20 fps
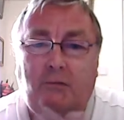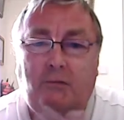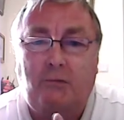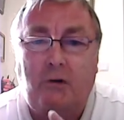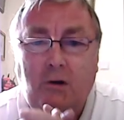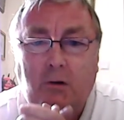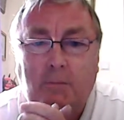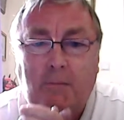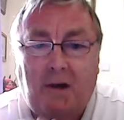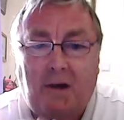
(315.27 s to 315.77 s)

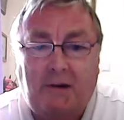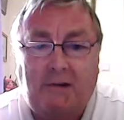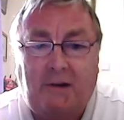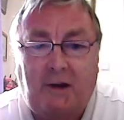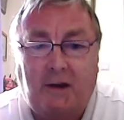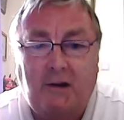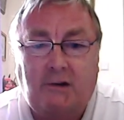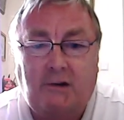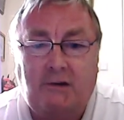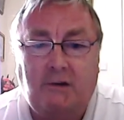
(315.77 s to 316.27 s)
Real
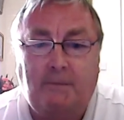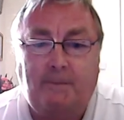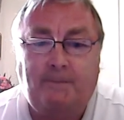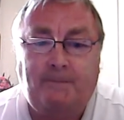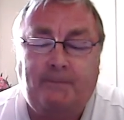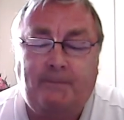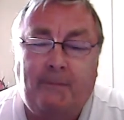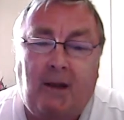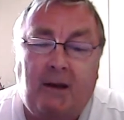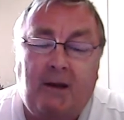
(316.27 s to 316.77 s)
meditation
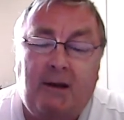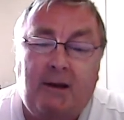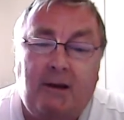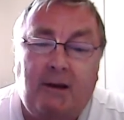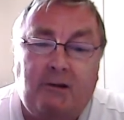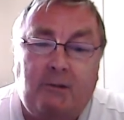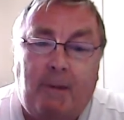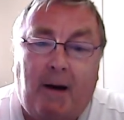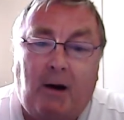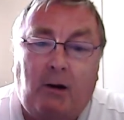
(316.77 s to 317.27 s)

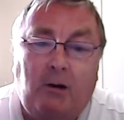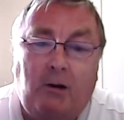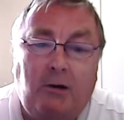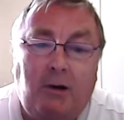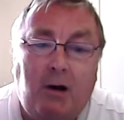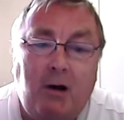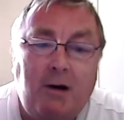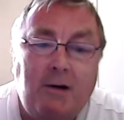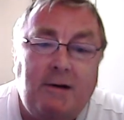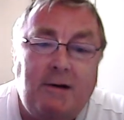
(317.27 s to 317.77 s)
is about
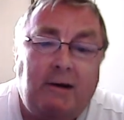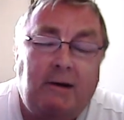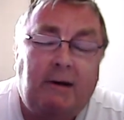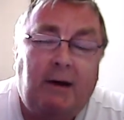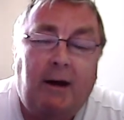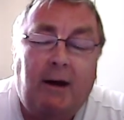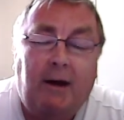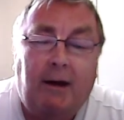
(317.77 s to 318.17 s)
learning